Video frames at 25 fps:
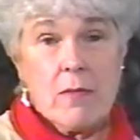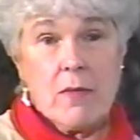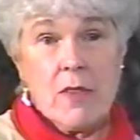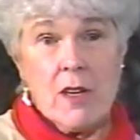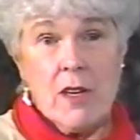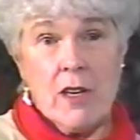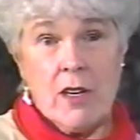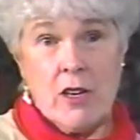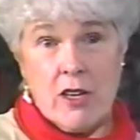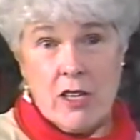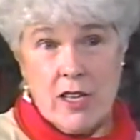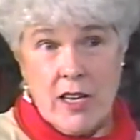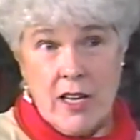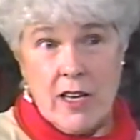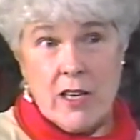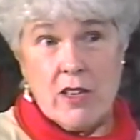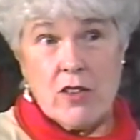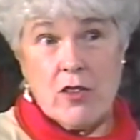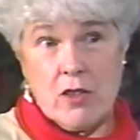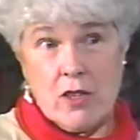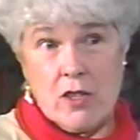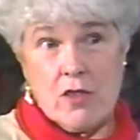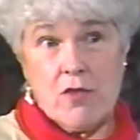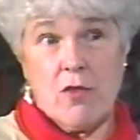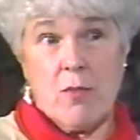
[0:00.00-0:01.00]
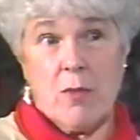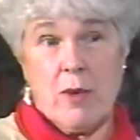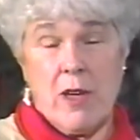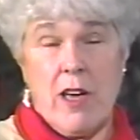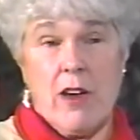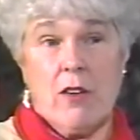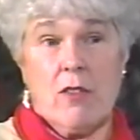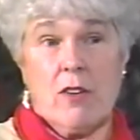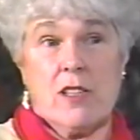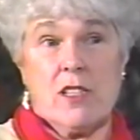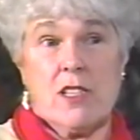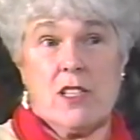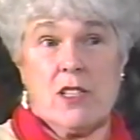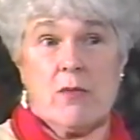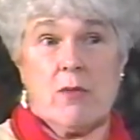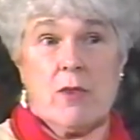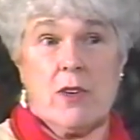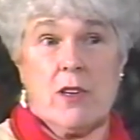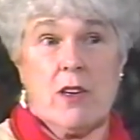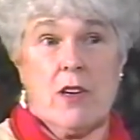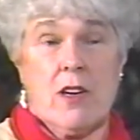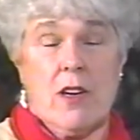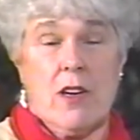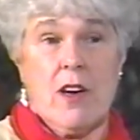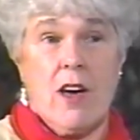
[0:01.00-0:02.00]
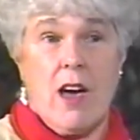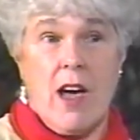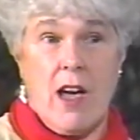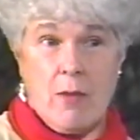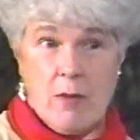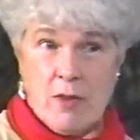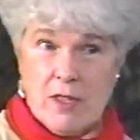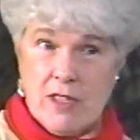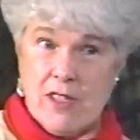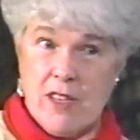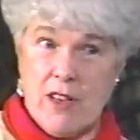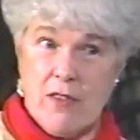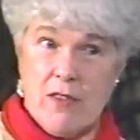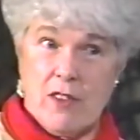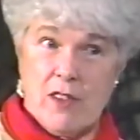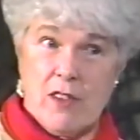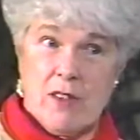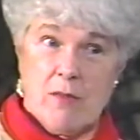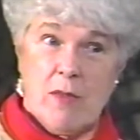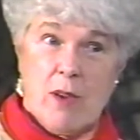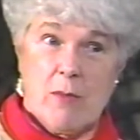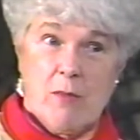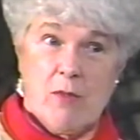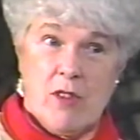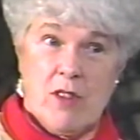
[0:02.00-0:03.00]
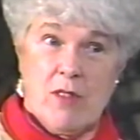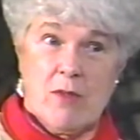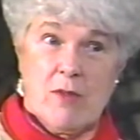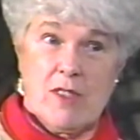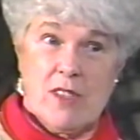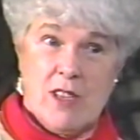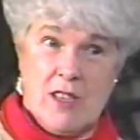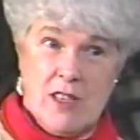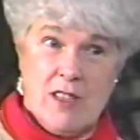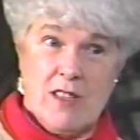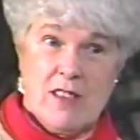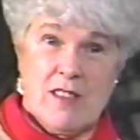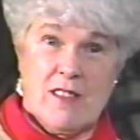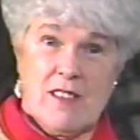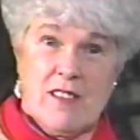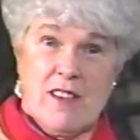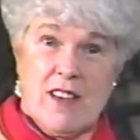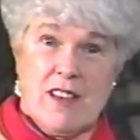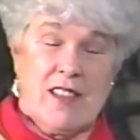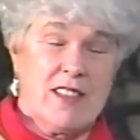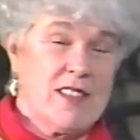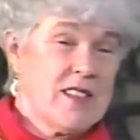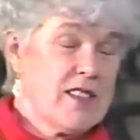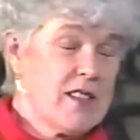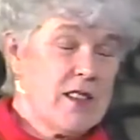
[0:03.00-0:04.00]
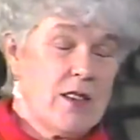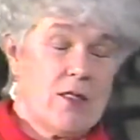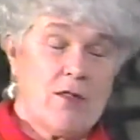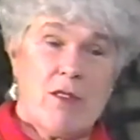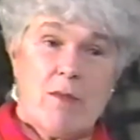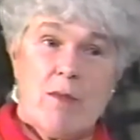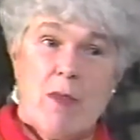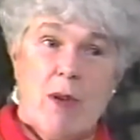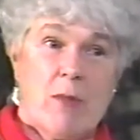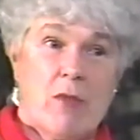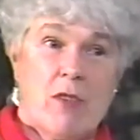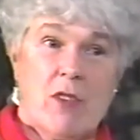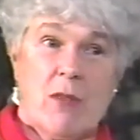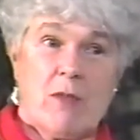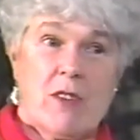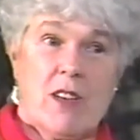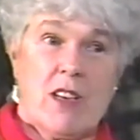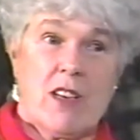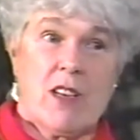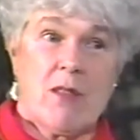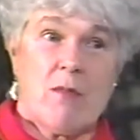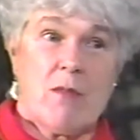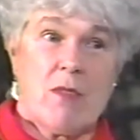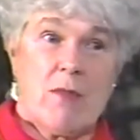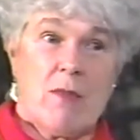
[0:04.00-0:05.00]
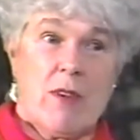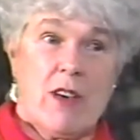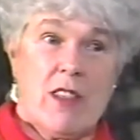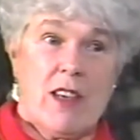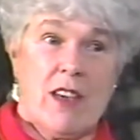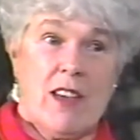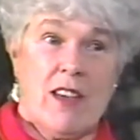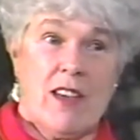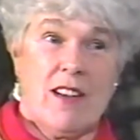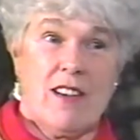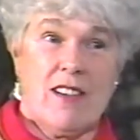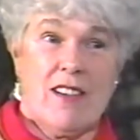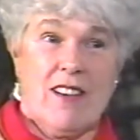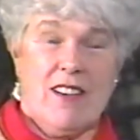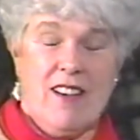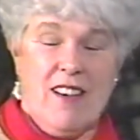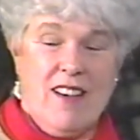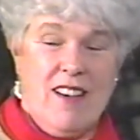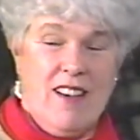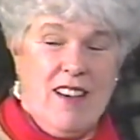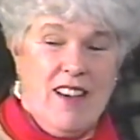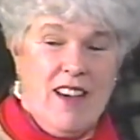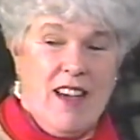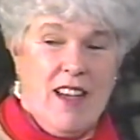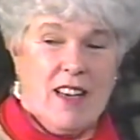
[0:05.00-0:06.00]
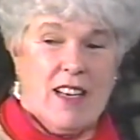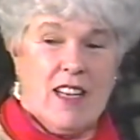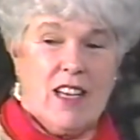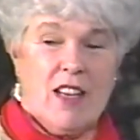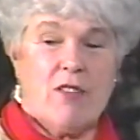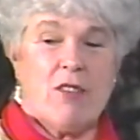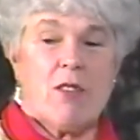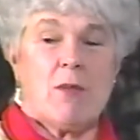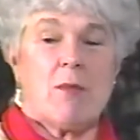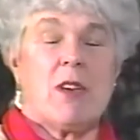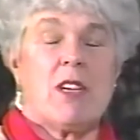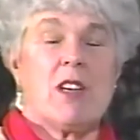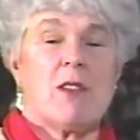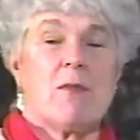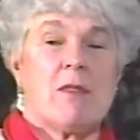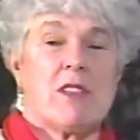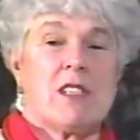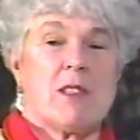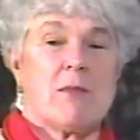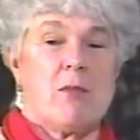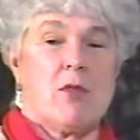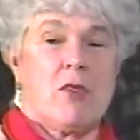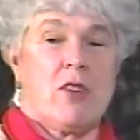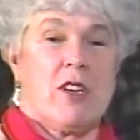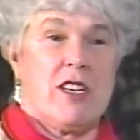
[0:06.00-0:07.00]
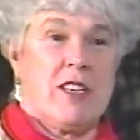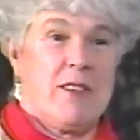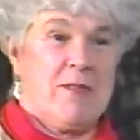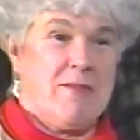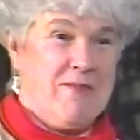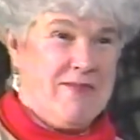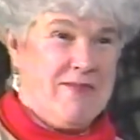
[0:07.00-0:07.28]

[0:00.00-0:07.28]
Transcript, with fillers: and our dad took us for piano lessons when I was 7 and my brother was 8, and I can still remember him taking me by the hand and giving me to Miss Boyd,